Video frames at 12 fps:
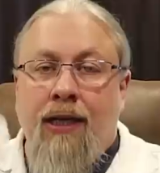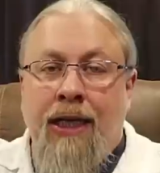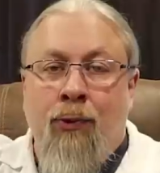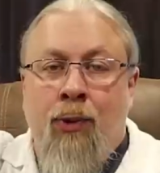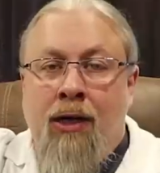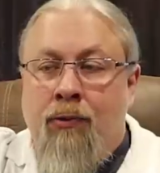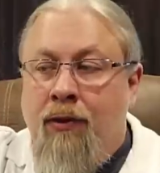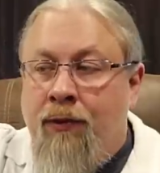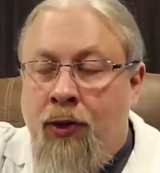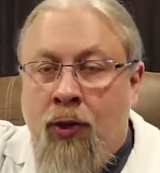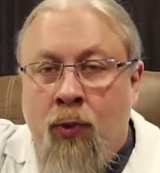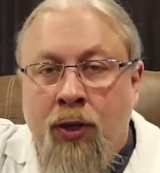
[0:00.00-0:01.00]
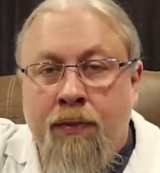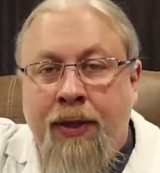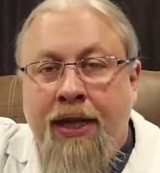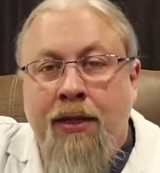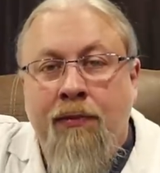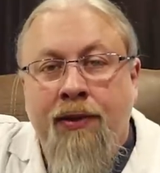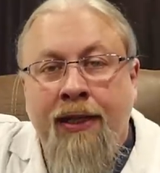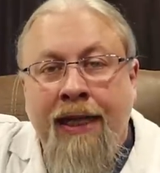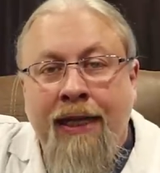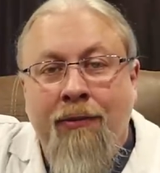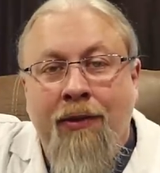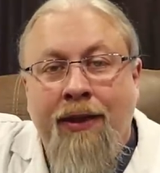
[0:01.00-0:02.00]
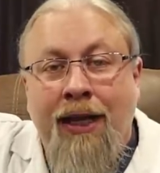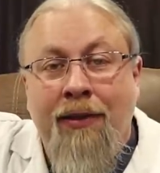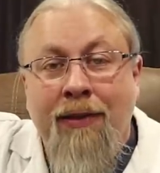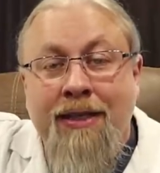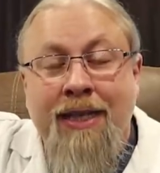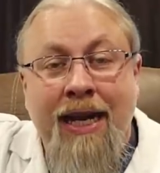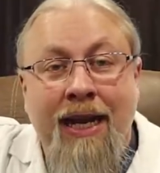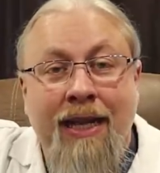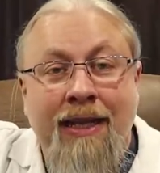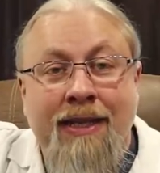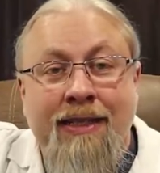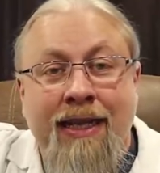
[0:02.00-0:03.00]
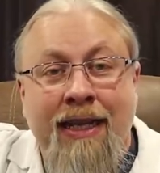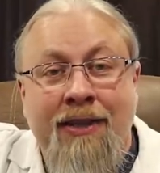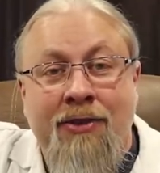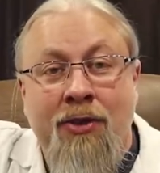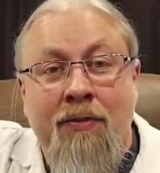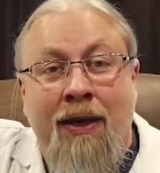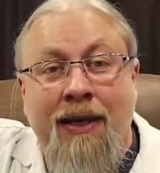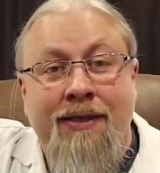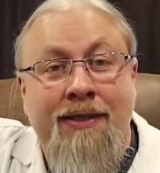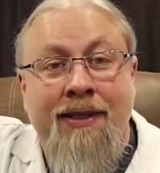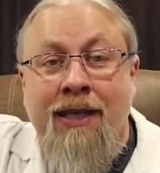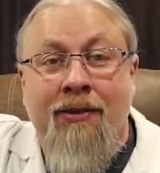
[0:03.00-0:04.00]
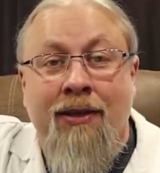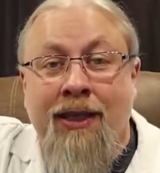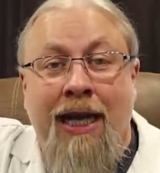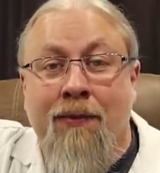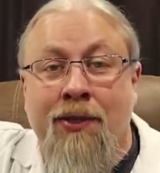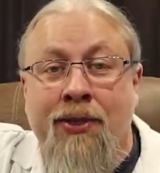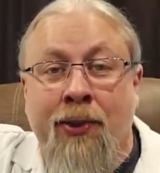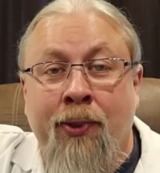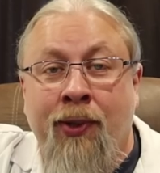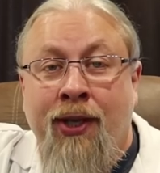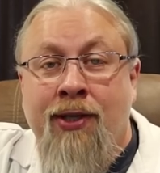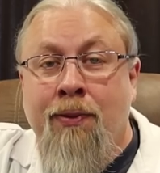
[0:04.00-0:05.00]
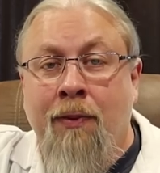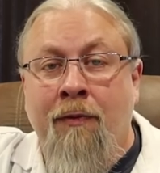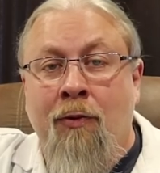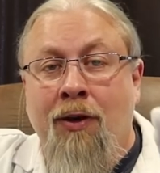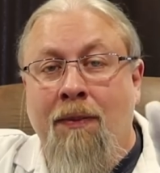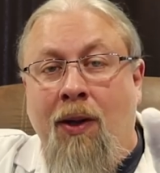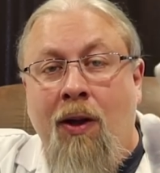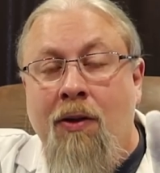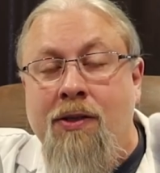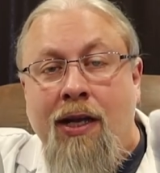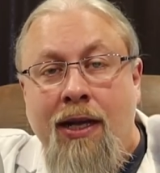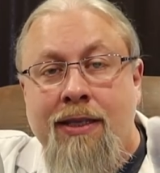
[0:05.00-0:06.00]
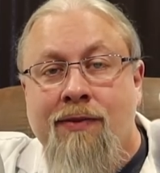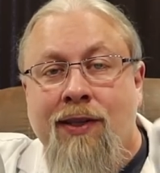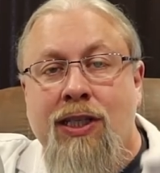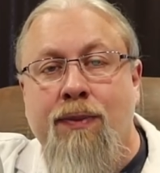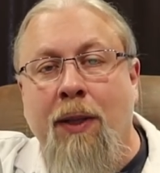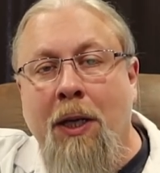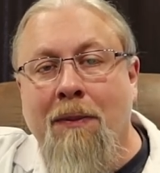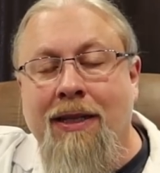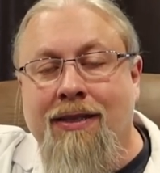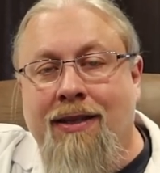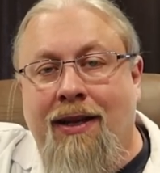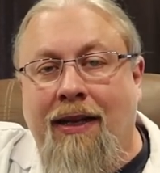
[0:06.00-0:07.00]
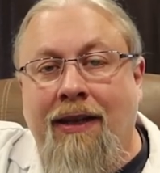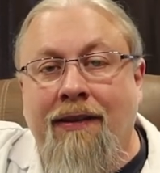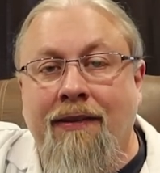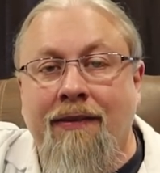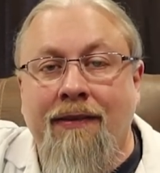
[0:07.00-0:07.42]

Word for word: And what review would be complete without me taking this into my secret laboratory to perform all kinds of experiments on it.